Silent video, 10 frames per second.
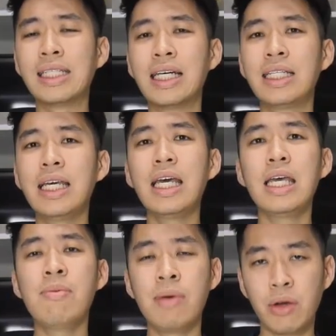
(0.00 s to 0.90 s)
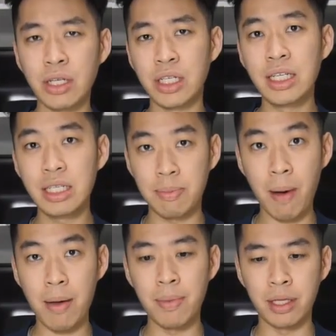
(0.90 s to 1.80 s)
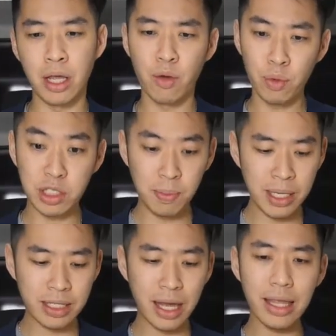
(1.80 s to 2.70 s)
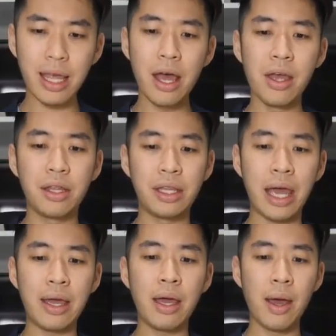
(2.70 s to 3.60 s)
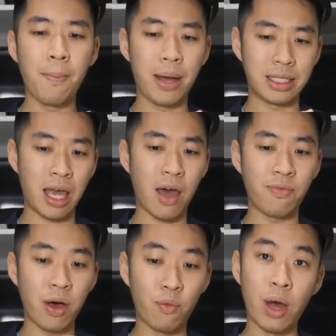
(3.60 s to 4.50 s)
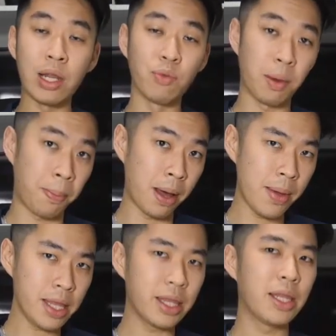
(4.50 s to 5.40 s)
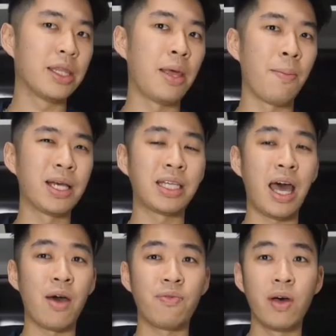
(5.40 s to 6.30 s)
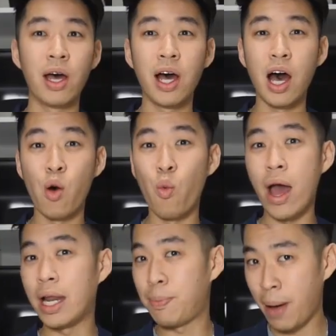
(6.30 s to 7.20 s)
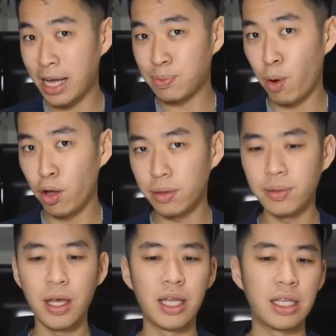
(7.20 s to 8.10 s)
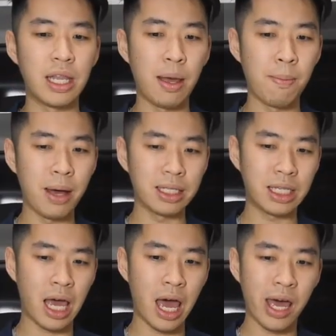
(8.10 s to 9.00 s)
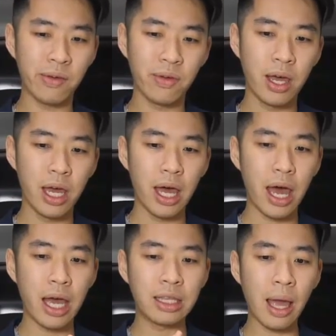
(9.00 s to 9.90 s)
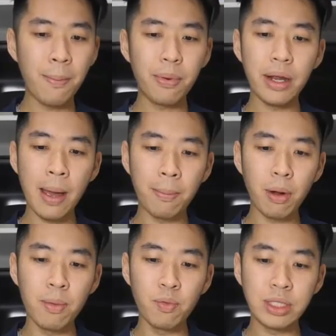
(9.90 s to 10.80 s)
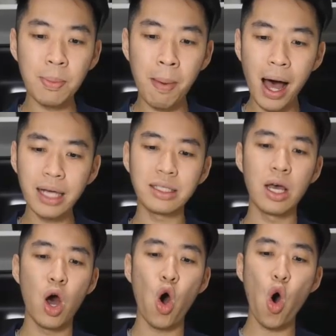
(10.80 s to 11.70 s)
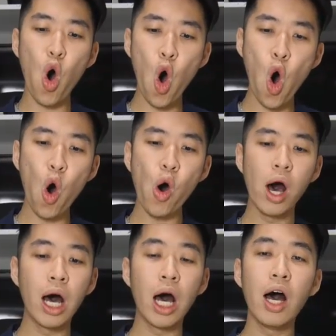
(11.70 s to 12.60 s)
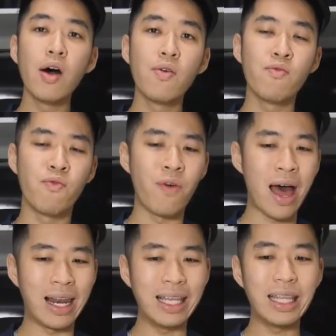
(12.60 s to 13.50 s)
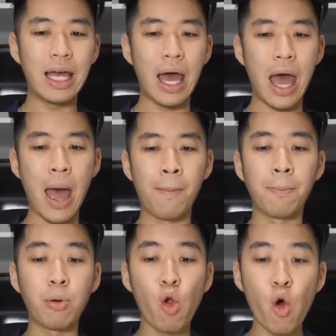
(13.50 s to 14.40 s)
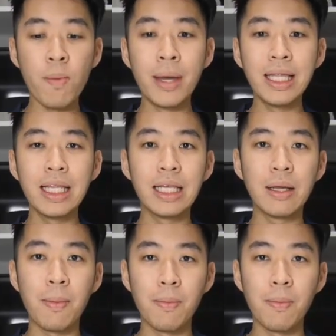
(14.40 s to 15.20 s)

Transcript: under the Immigration Department, which means that they must have a valid work permit, they must have a valid passport, they must have a temporary employment visit pass or a valid employment